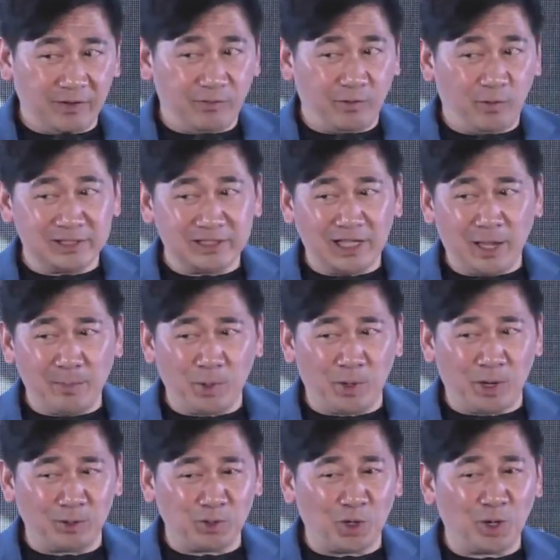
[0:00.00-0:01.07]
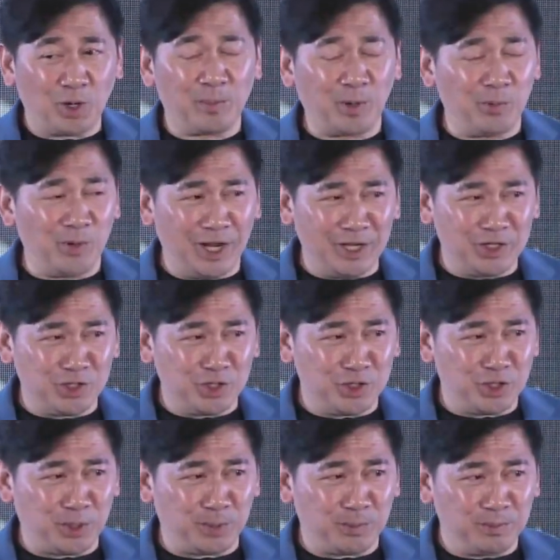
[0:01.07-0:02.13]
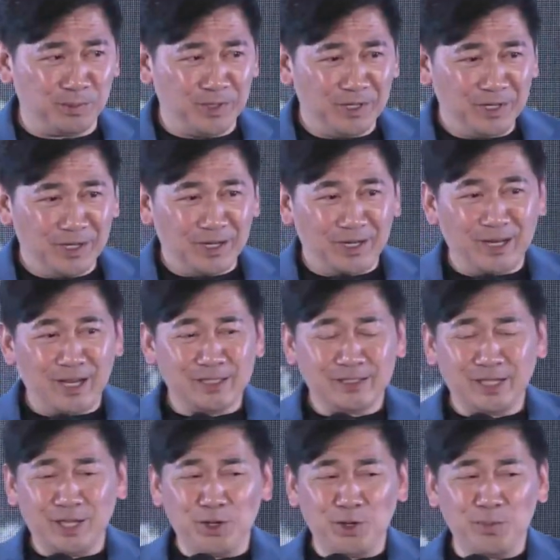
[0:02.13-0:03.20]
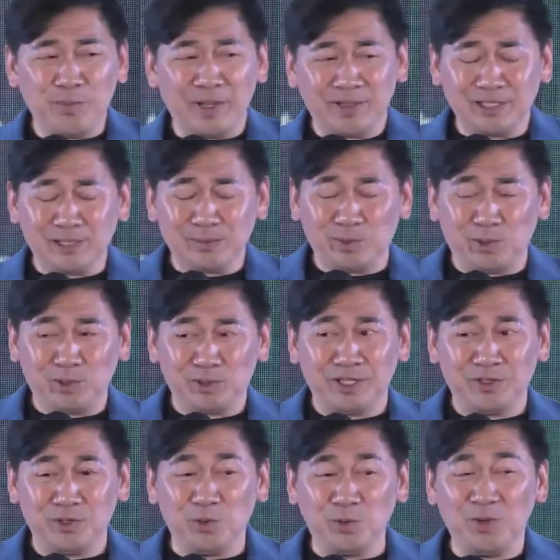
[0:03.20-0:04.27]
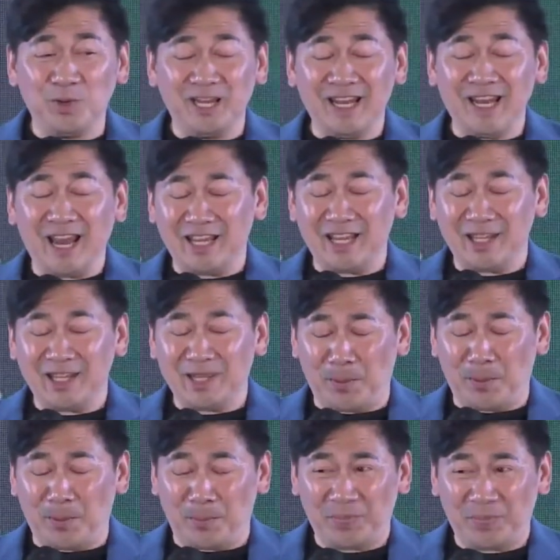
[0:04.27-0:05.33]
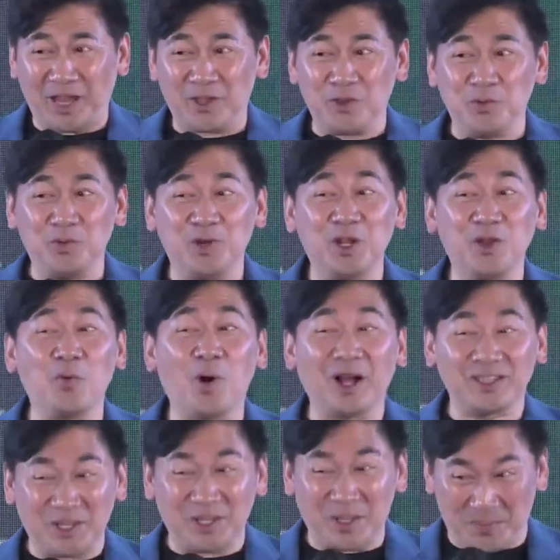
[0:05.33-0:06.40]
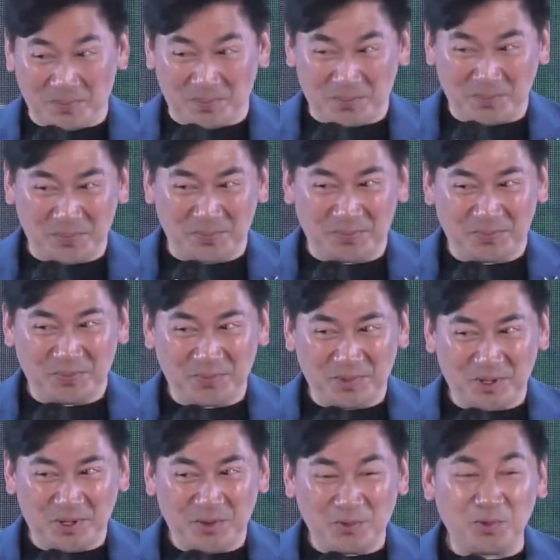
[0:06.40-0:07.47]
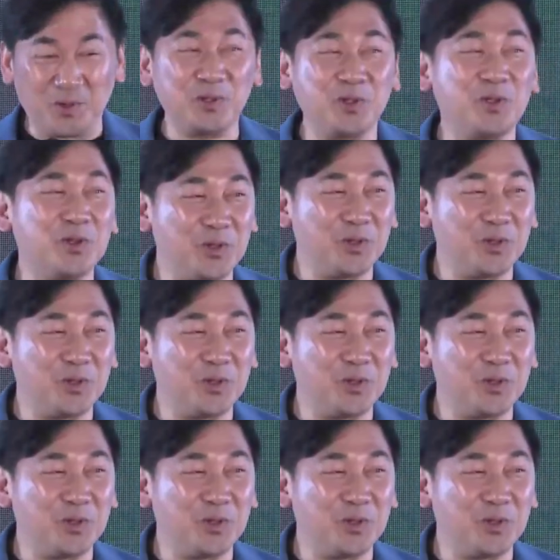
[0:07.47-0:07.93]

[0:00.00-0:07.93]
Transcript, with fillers: Like for example, I'll talk about relationship. Let's say you met this person, you really like them, and you really want them. What do?